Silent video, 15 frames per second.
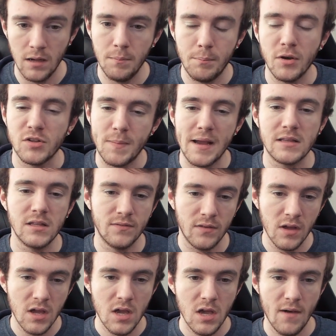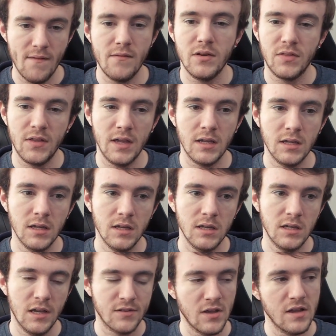perspective of everything.
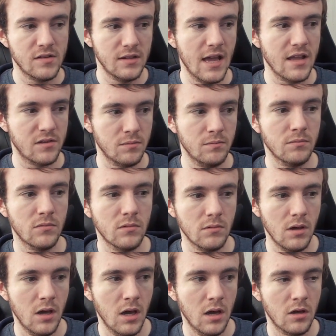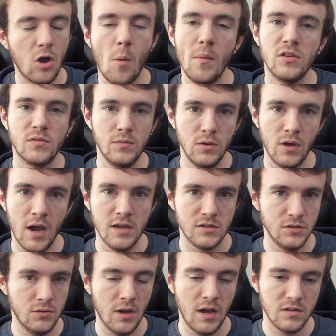It's nice to get some comments from you guys
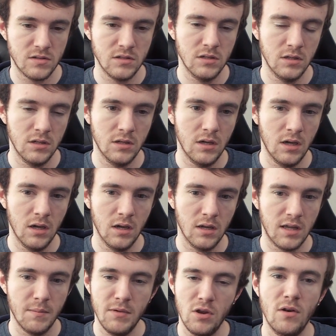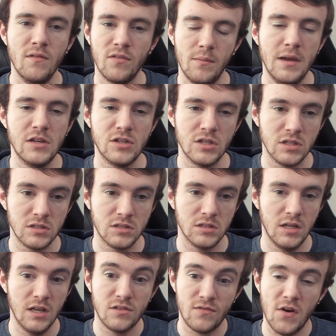and you guys to give me your information, because
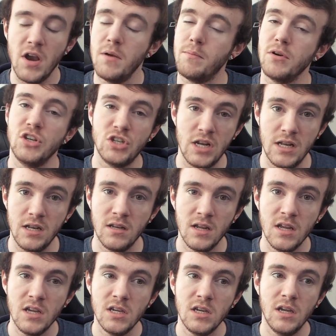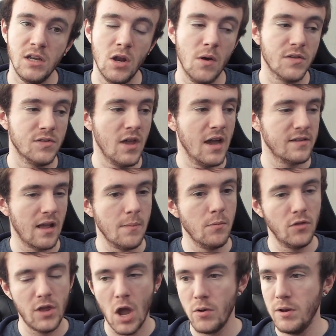it's very appreciated. You know, it's nice. I'm
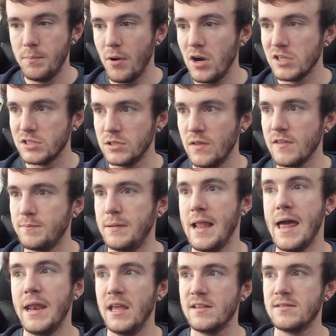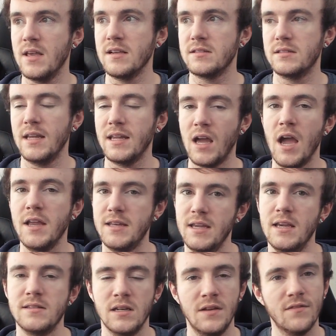not the only person on this planet. It's nice to take
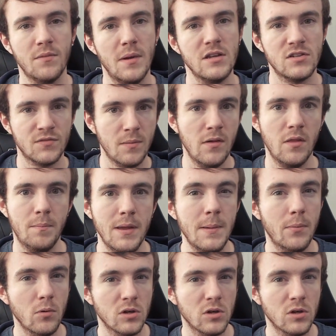ideas and information from other people,